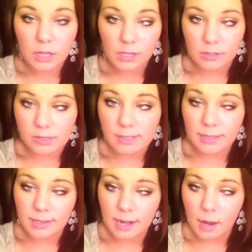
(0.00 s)
You just
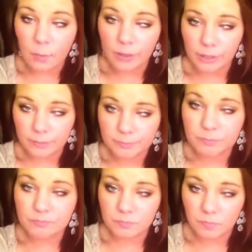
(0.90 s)
let that out wonder.
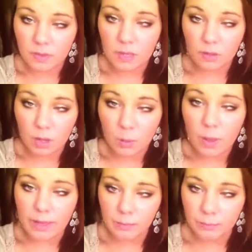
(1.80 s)
They'll go away.